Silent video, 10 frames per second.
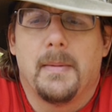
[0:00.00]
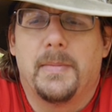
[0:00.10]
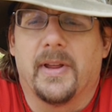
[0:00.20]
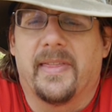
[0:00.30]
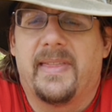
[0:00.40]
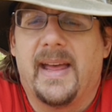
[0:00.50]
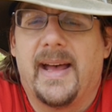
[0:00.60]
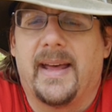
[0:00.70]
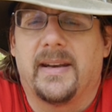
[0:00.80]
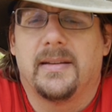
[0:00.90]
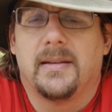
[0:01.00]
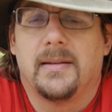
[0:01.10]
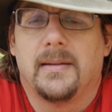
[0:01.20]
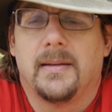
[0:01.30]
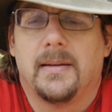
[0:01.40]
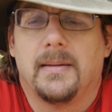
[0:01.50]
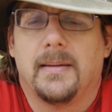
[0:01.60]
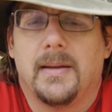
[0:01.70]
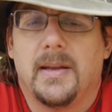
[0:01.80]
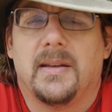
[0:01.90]
But that
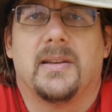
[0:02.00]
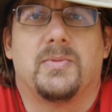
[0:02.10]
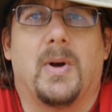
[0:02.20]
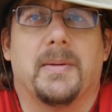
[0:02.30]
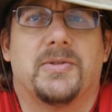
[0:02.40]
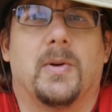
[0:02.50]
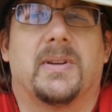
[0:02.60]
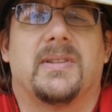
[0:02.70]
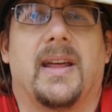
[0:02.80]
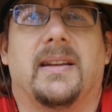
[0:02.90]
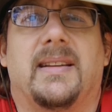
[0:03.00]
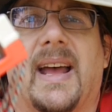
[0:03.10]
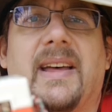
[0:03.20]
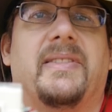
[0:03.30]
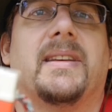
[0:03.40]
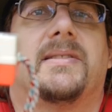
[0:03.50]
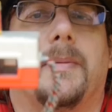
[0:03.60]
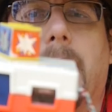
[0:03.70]
is why I'm so excited to add this to